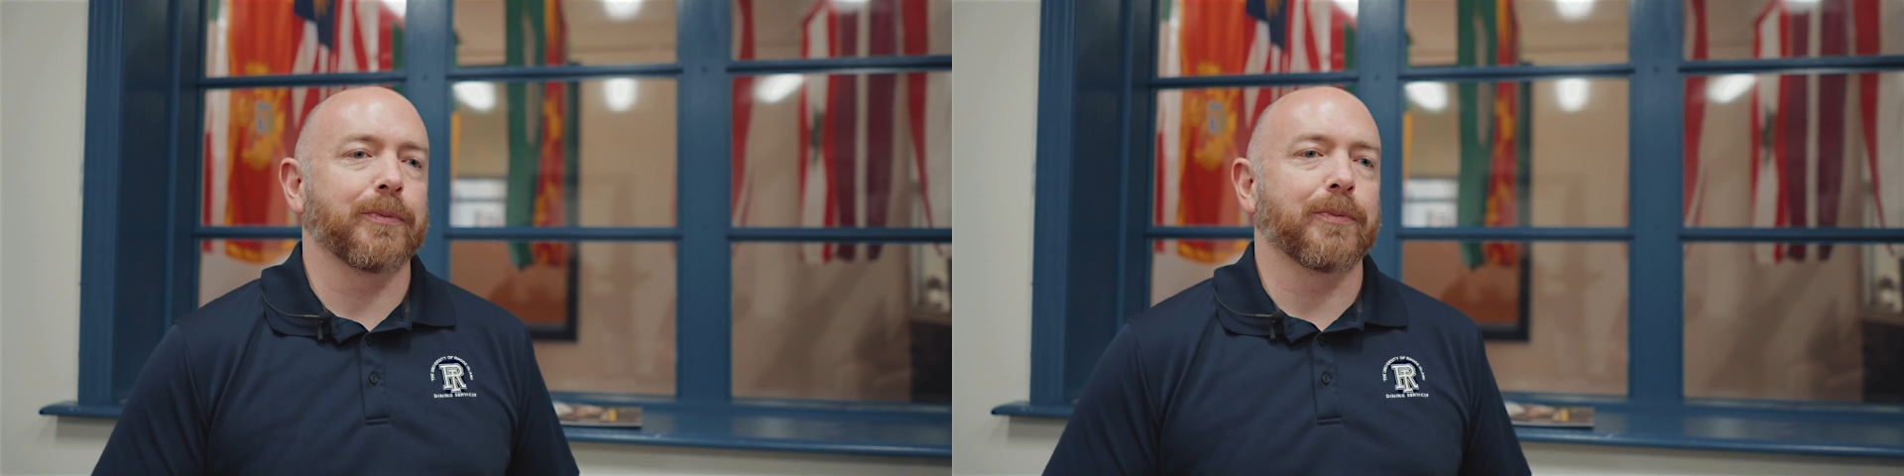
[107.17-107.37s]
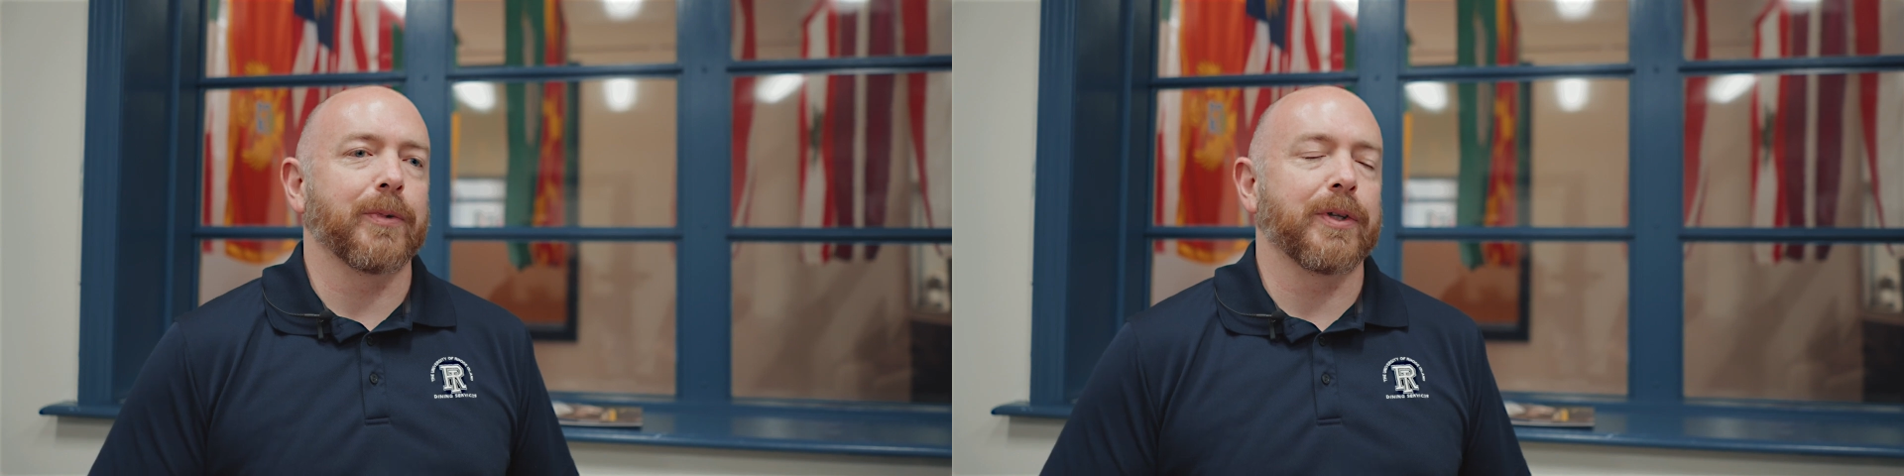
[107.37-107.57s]

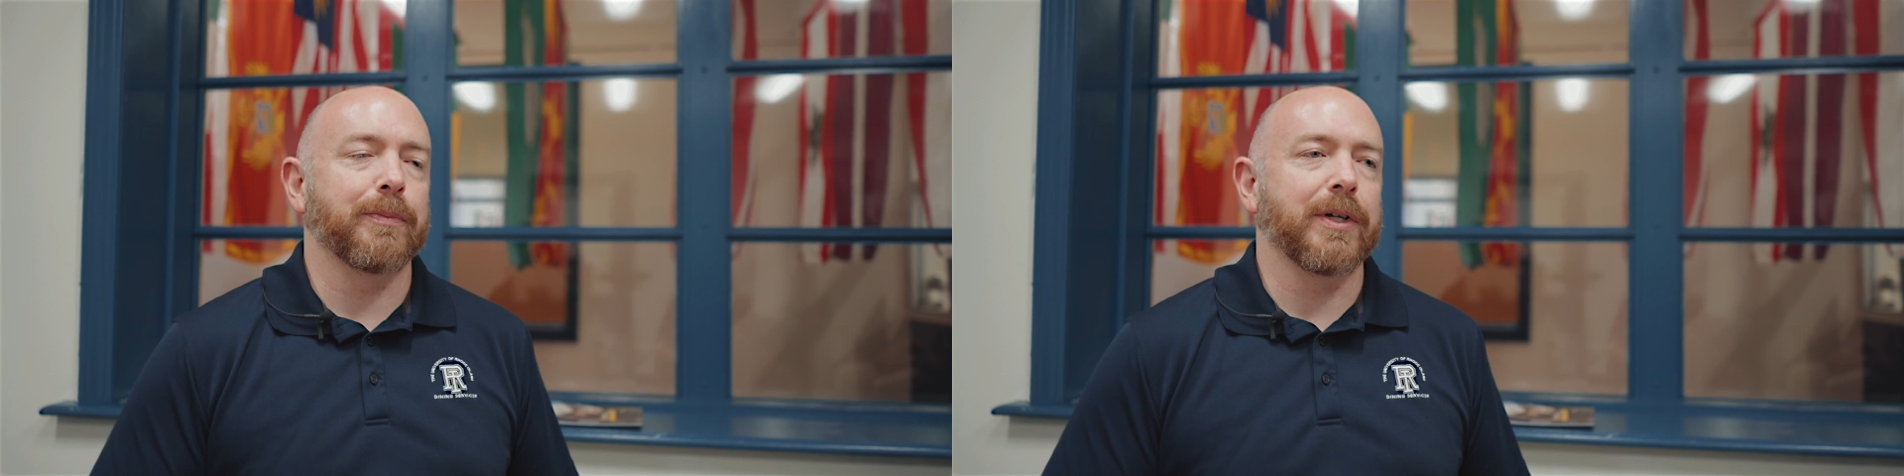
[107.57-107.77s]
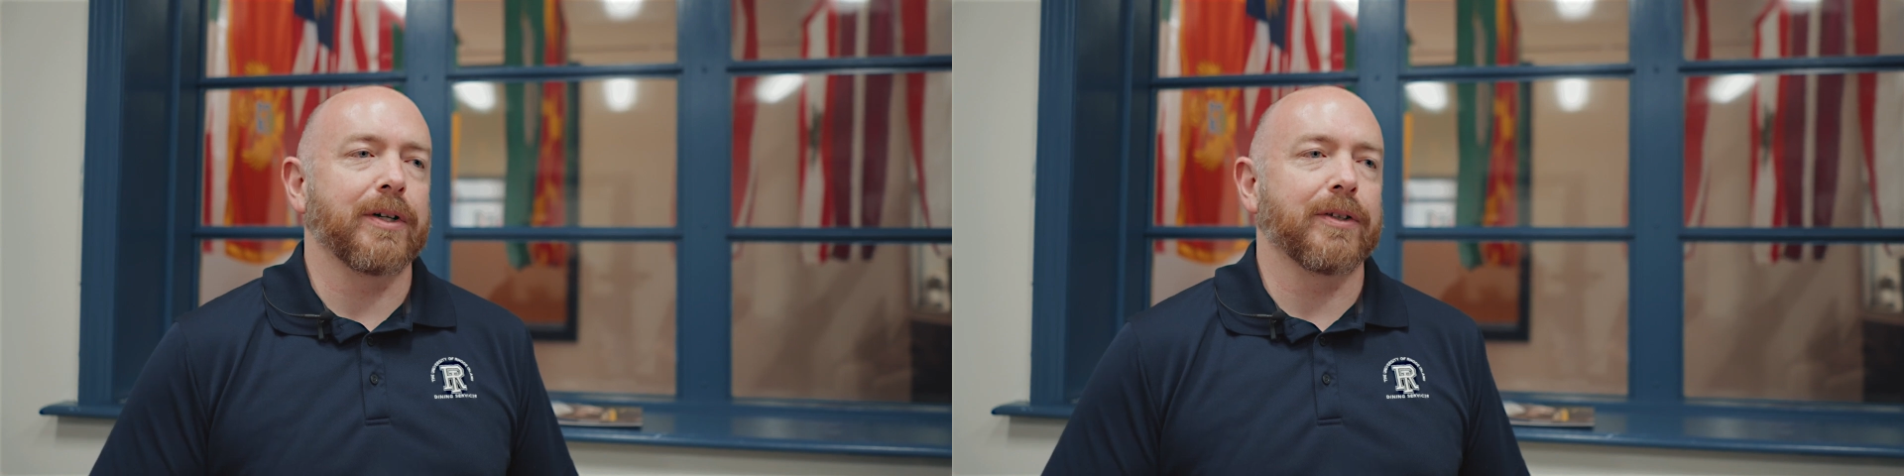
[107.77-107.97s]
with it
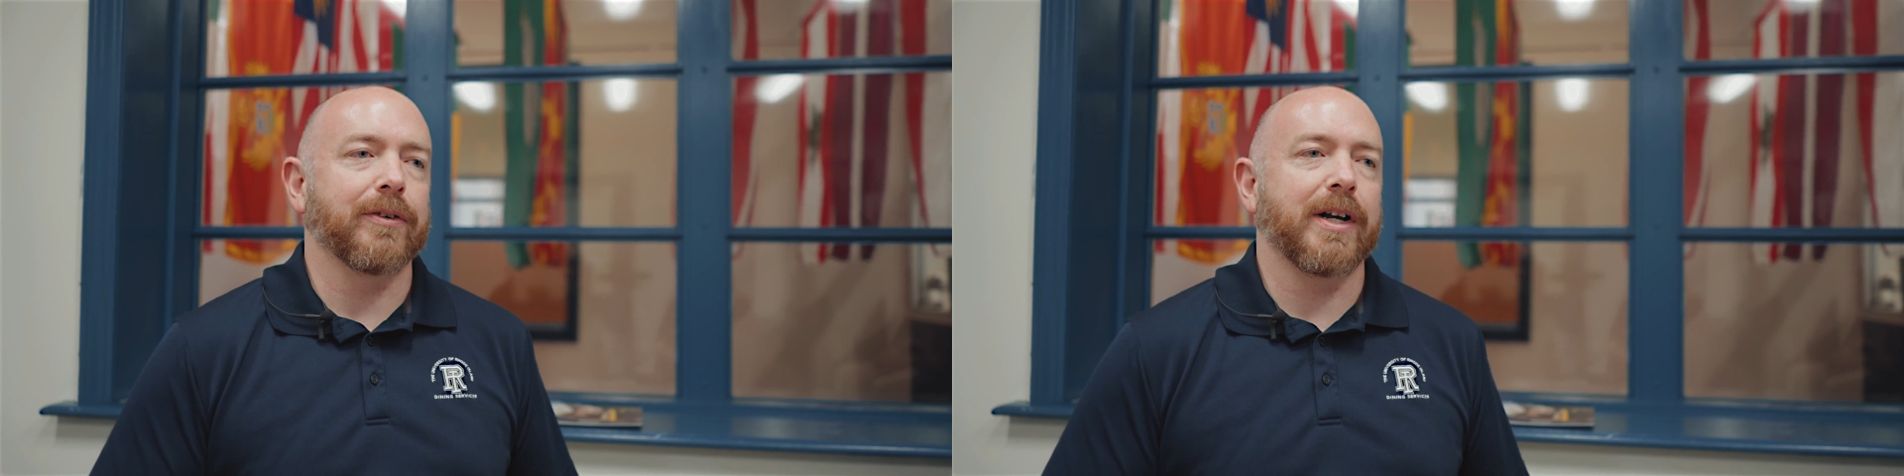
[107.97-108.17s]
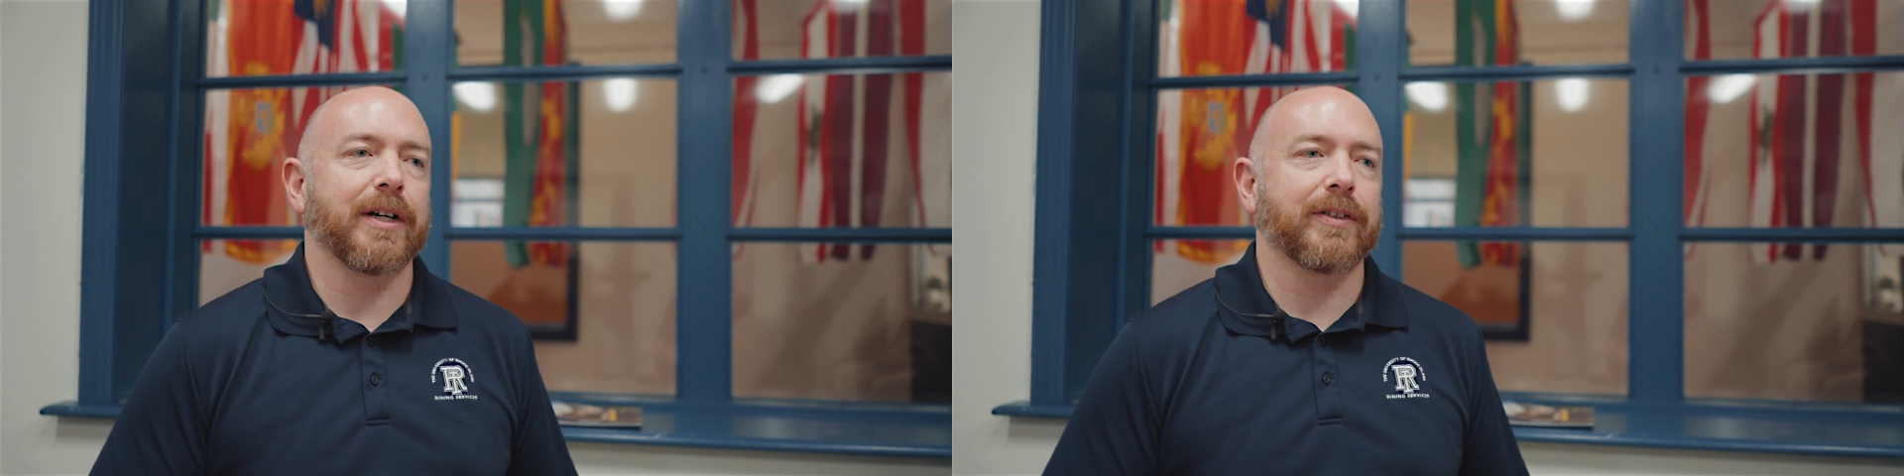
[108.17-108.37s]
being
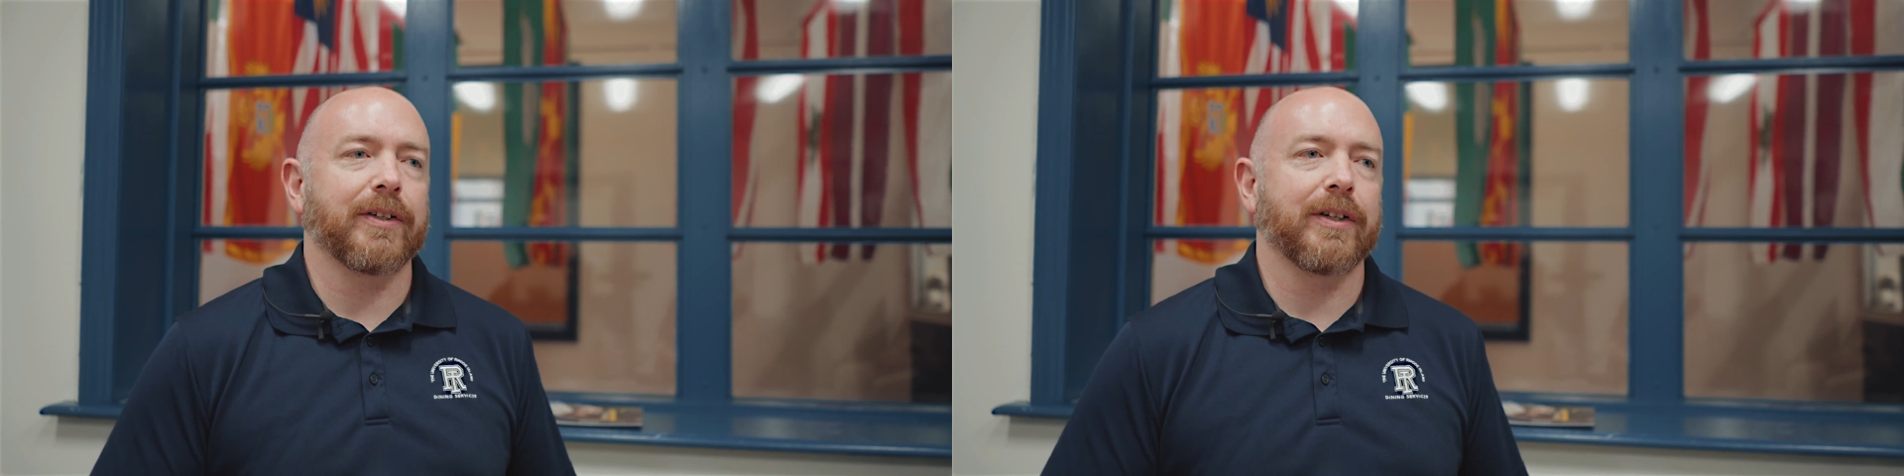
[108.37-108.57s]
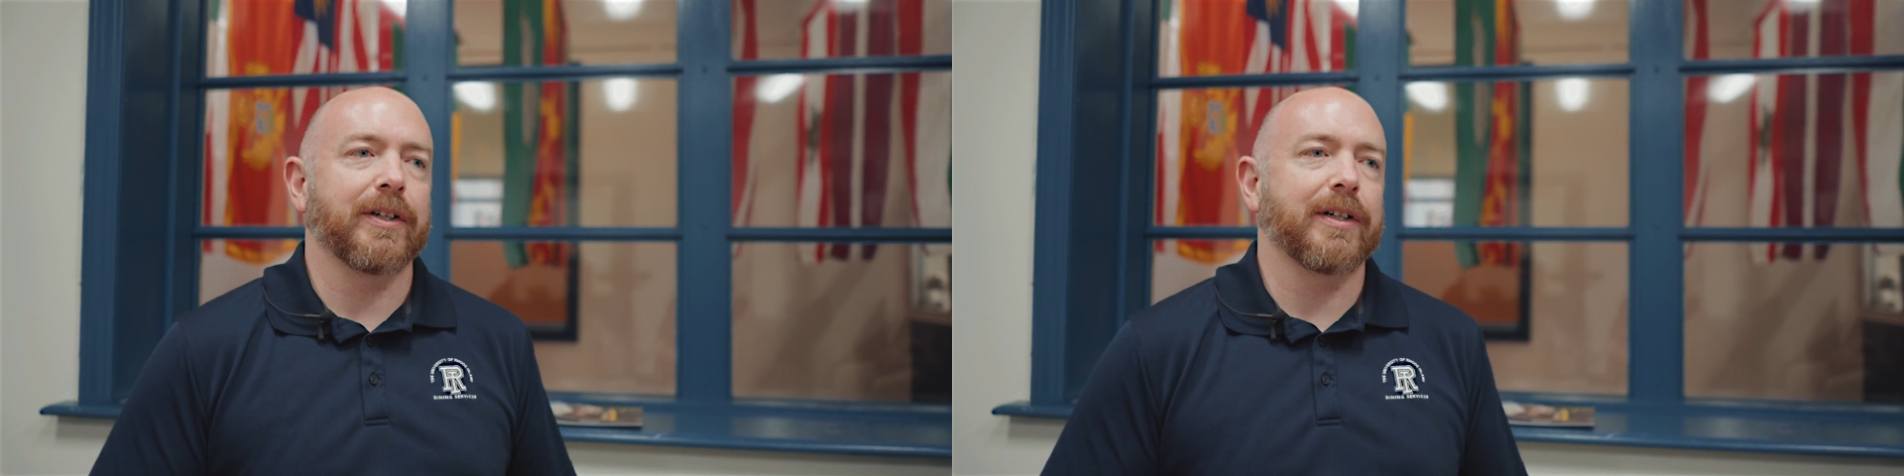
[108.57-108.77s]
direct
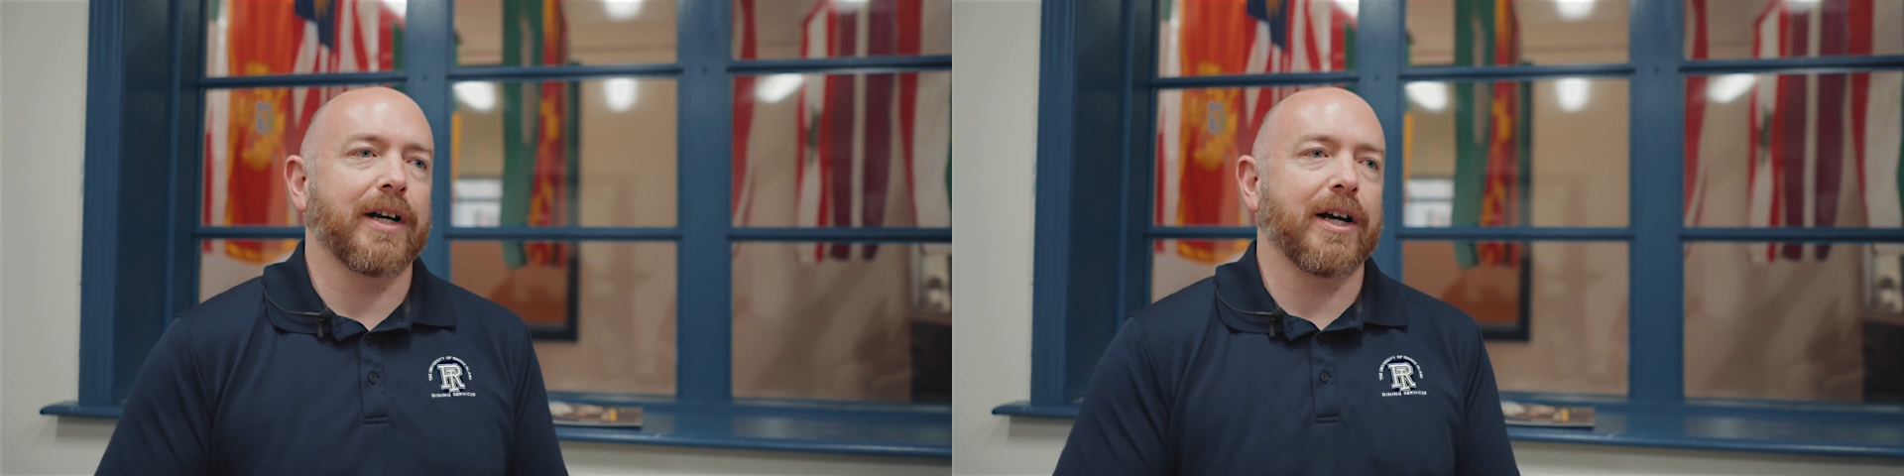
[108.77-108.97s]
and